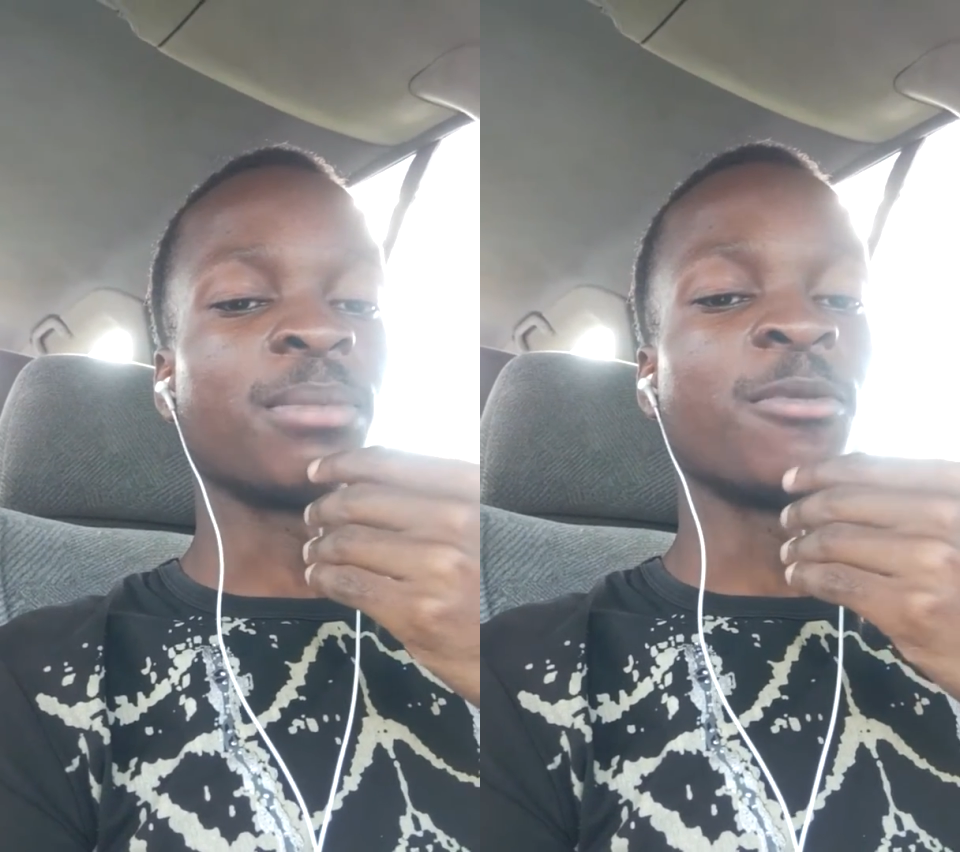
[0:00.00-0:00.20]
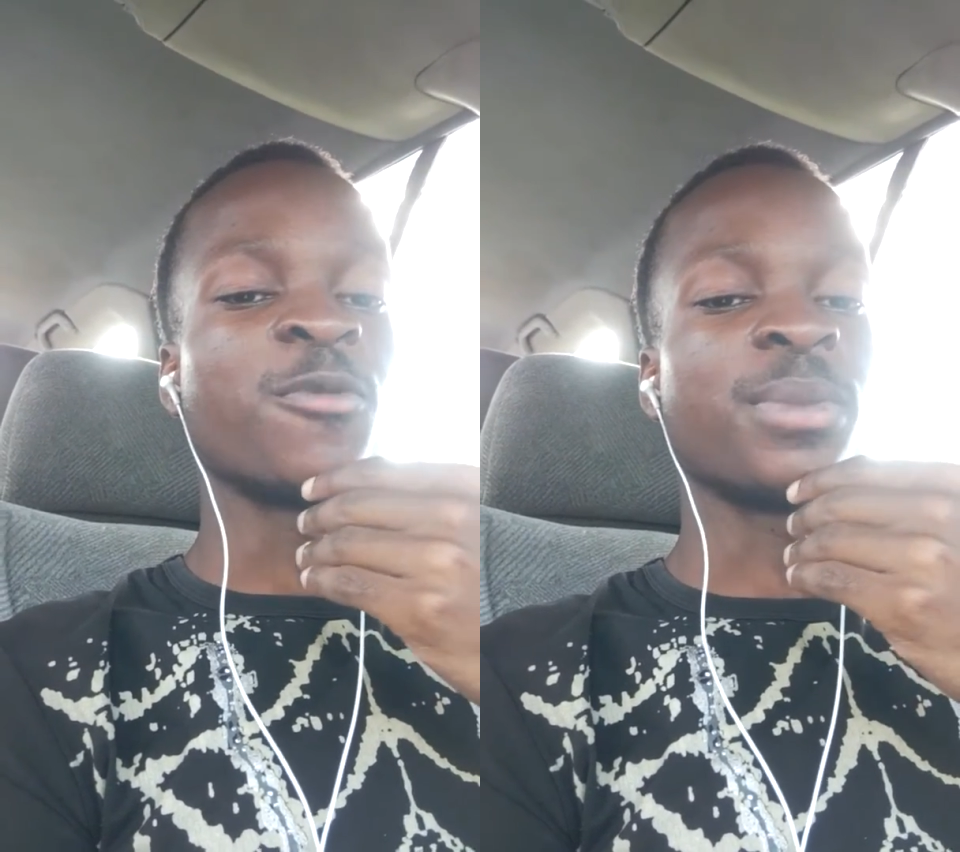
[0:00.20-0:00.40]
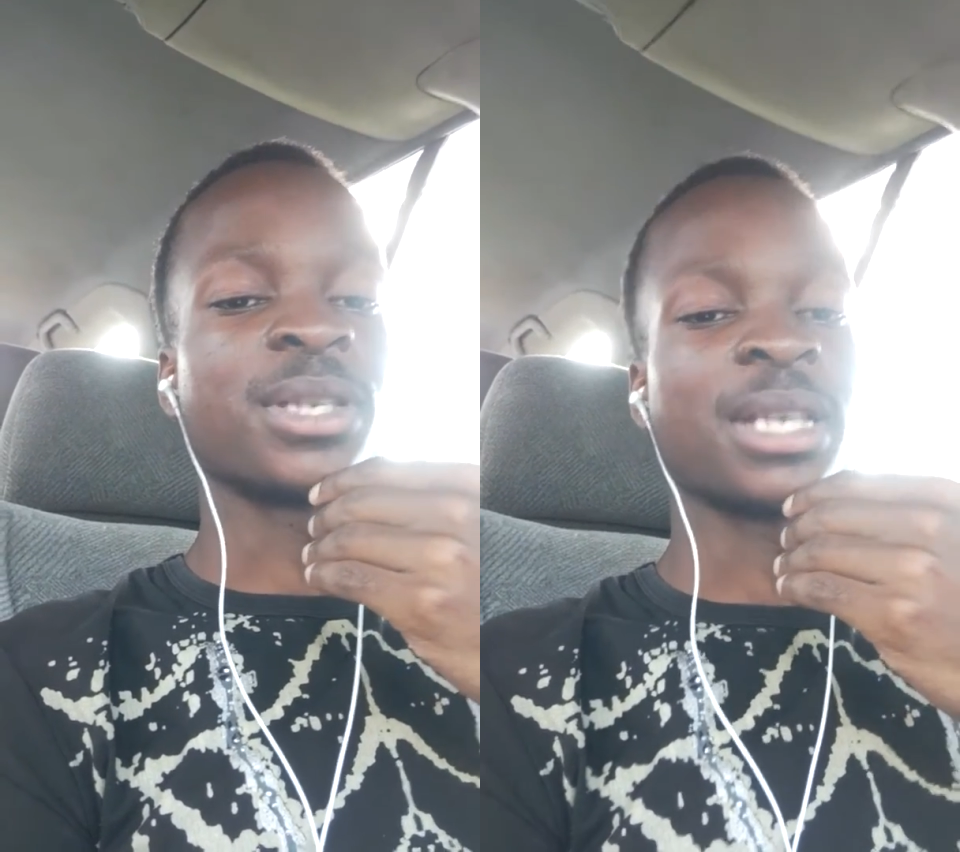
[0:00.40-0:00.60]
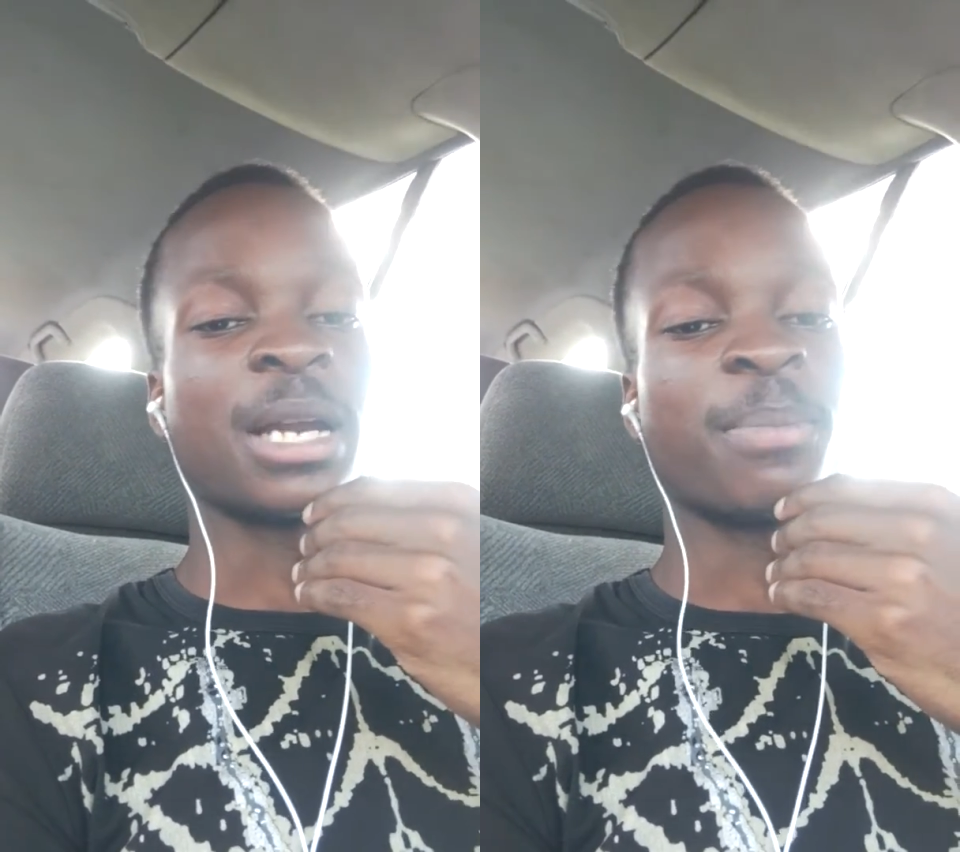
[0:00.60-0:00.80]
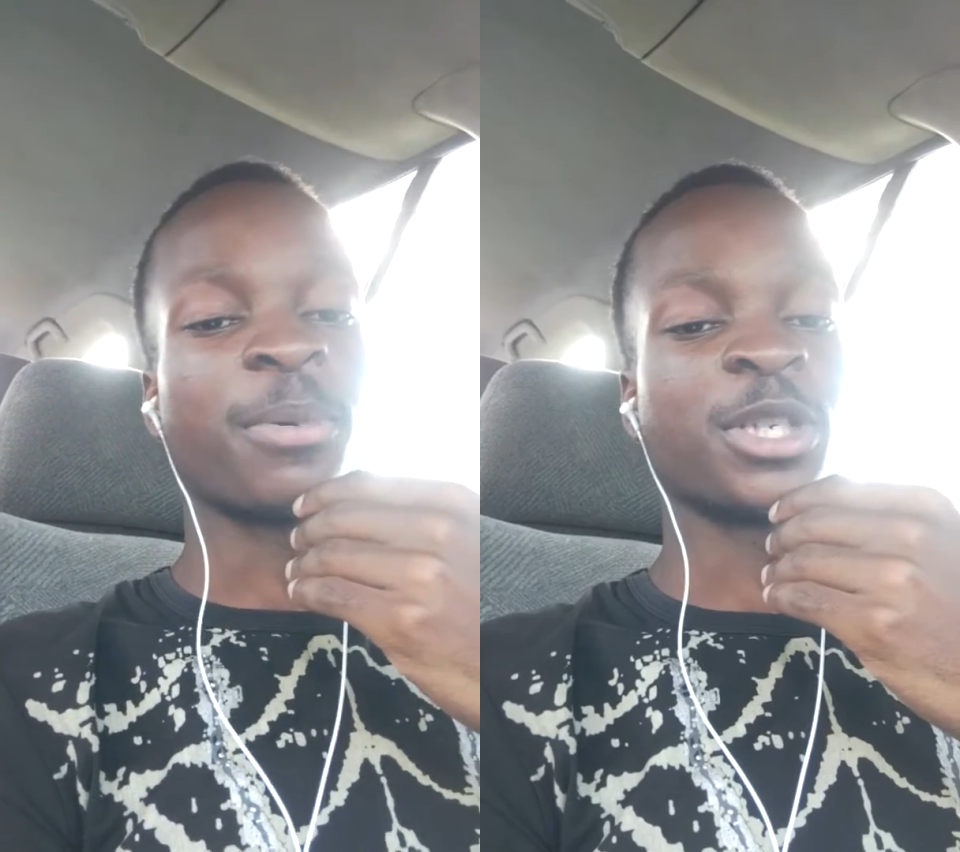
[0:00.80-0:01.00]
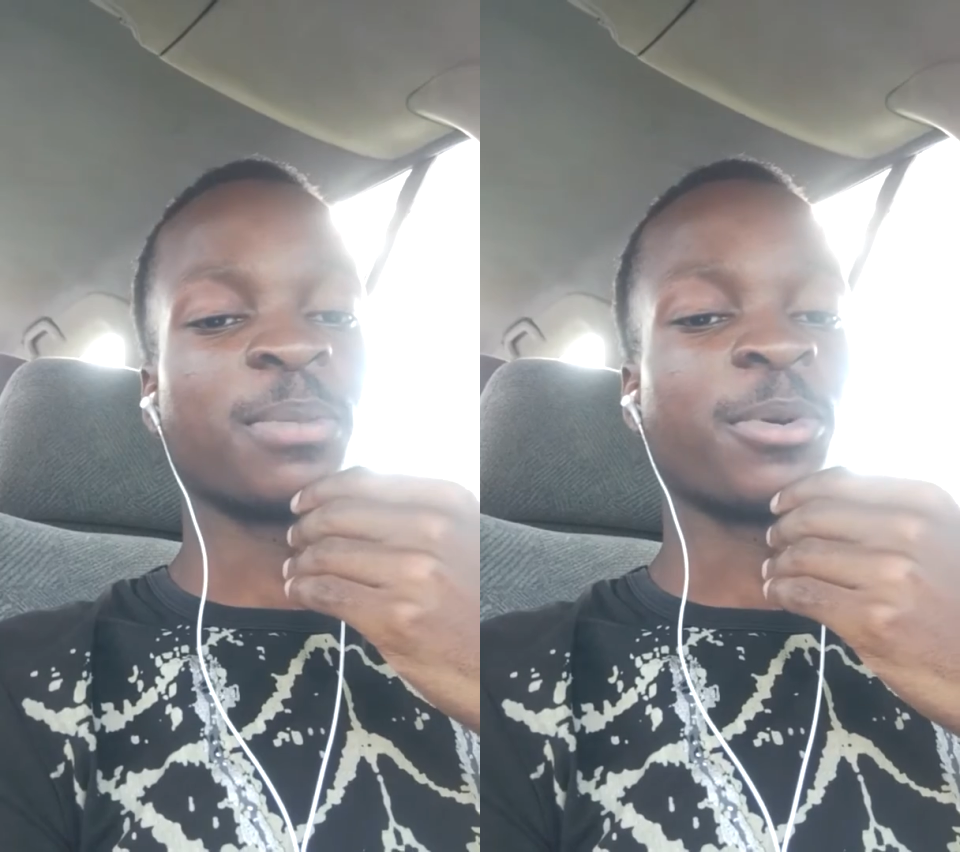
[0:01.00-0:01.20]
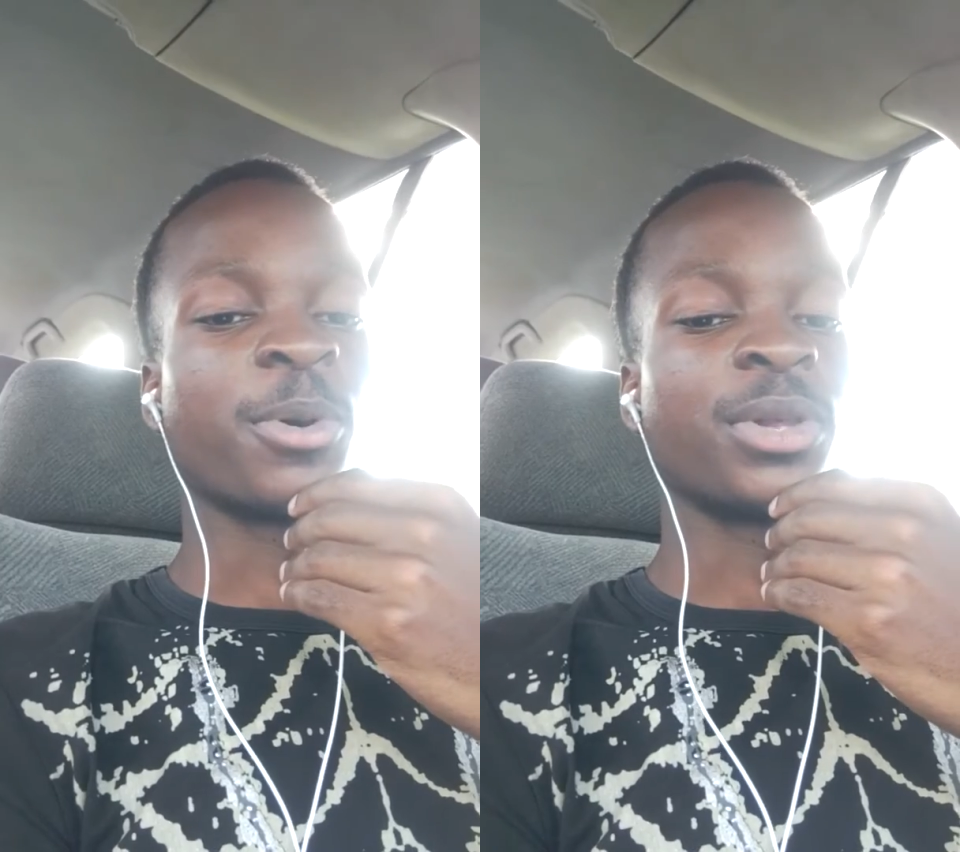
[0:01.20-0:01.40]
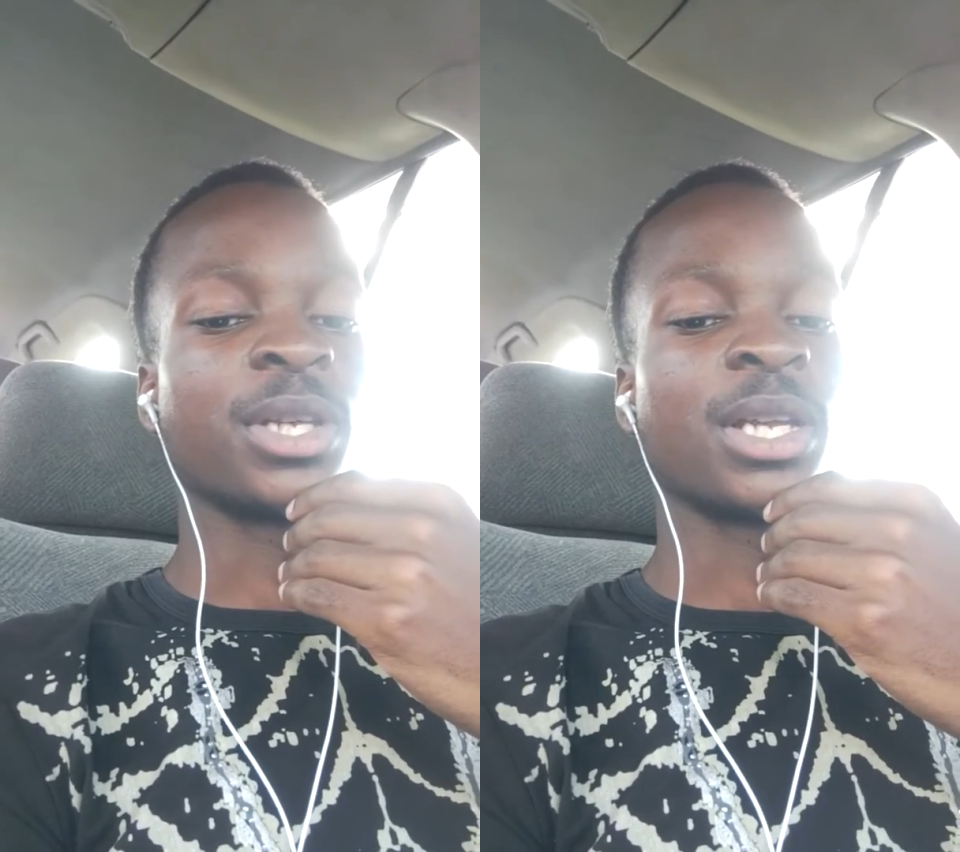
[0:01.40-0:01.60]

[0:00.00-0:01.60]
movements that are possible